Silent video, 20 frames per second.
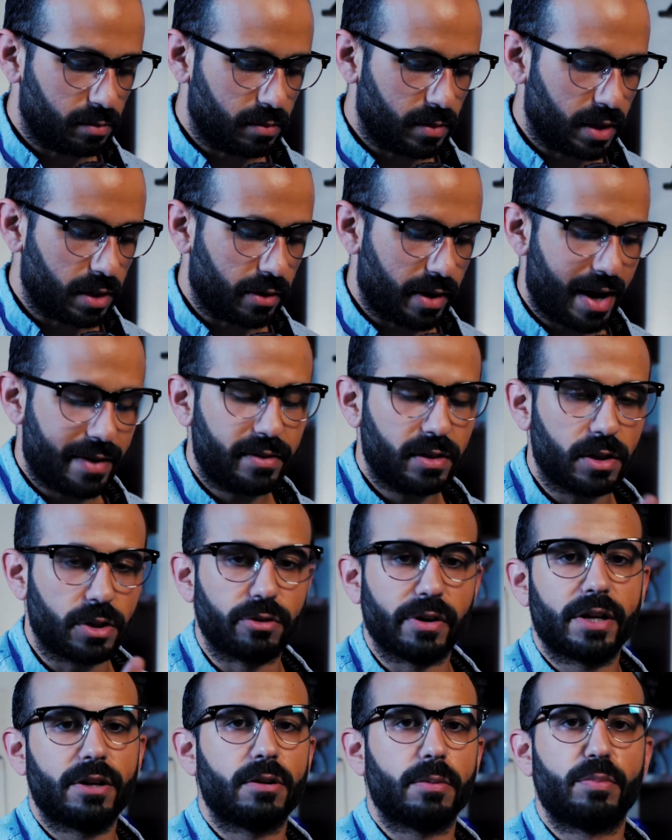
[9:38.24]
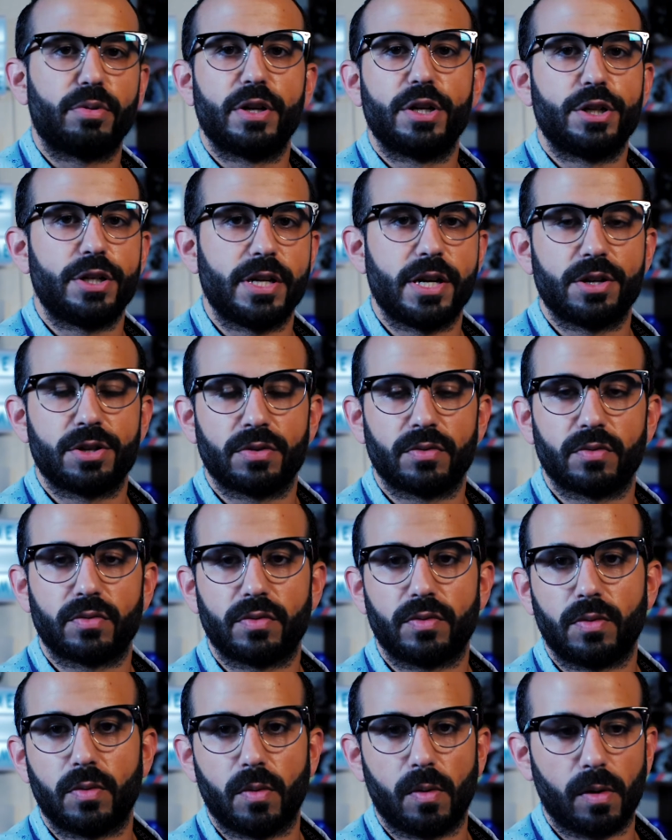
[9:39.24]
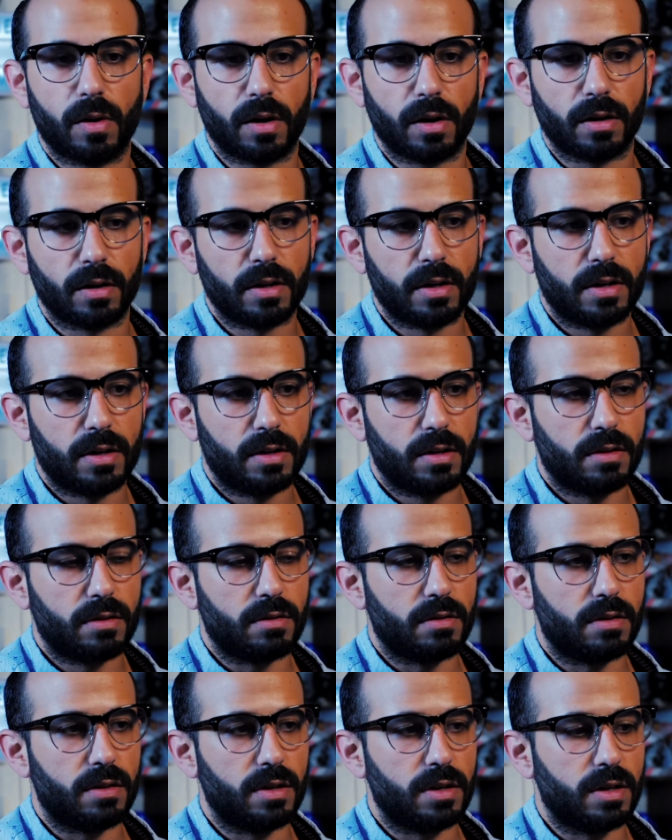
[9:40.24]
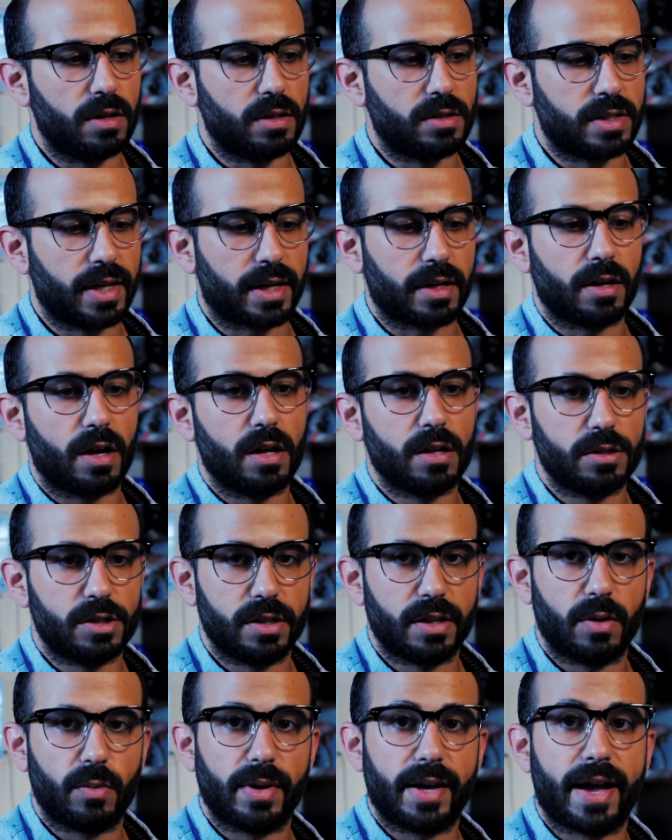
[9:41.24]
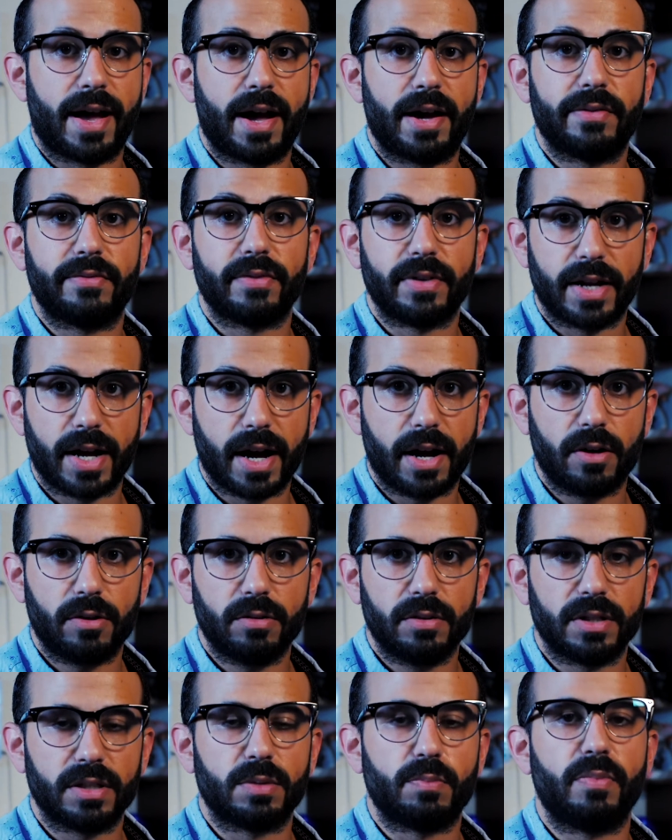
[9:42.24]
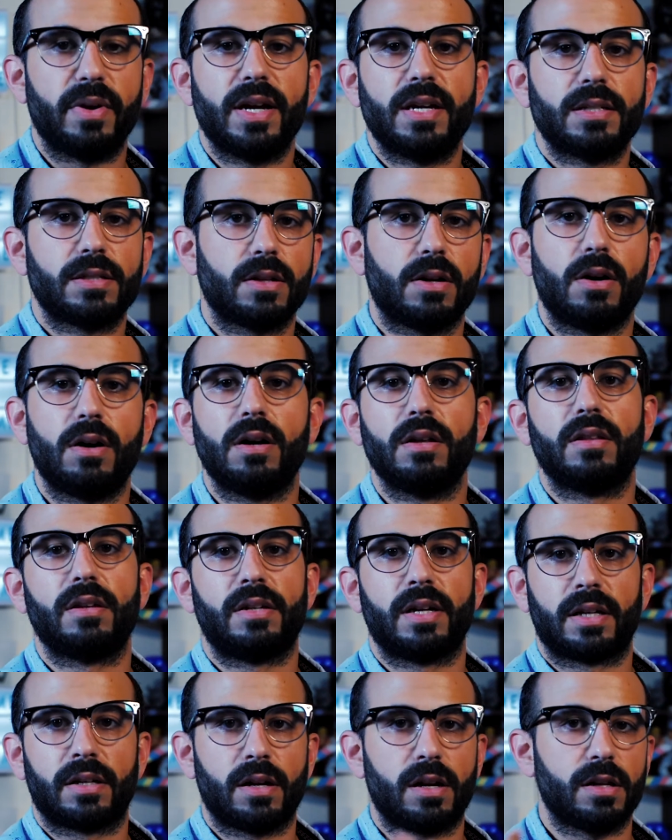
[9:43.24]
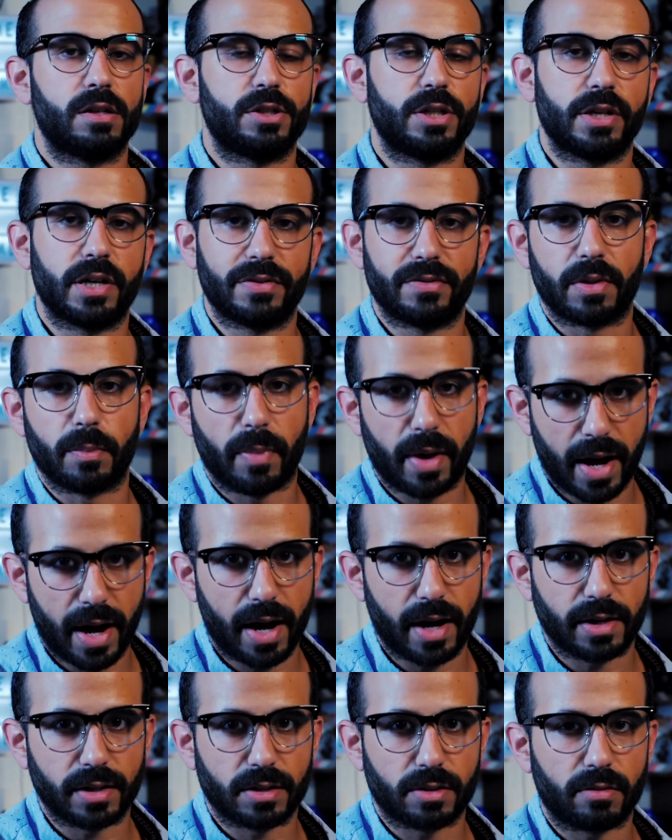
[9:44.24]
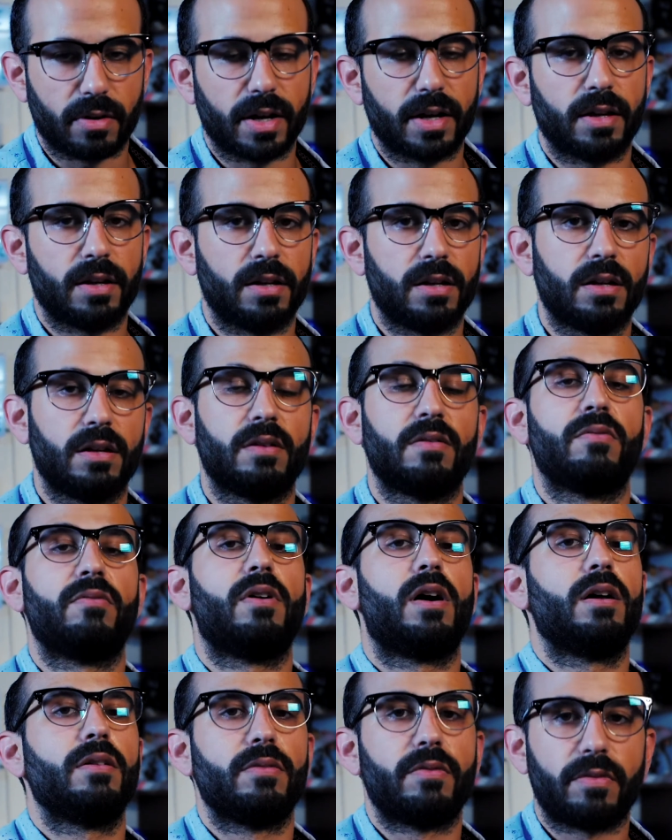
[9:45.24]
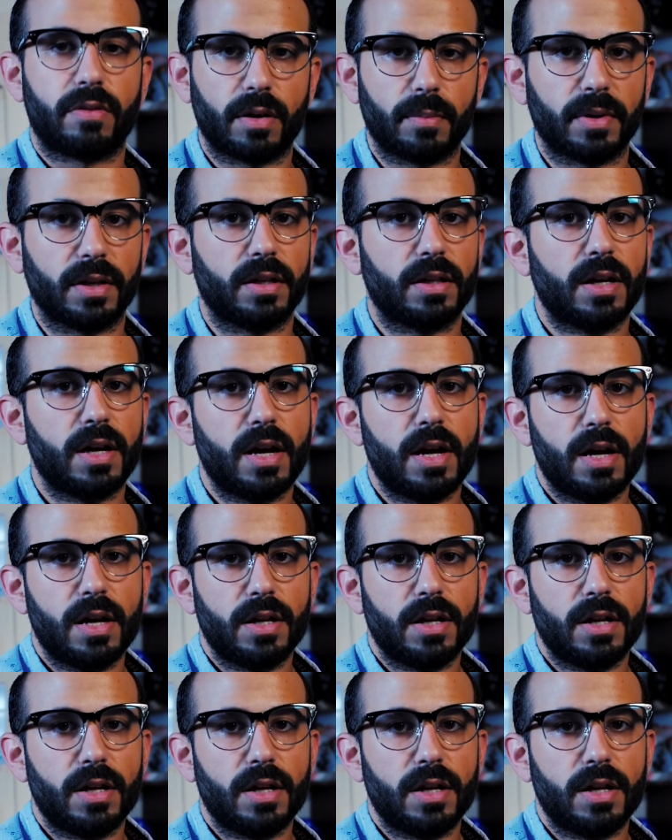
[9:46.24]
You know, having a greater appreciation for the technology that we have now is based on the technology of the past, right? And it evolved from it.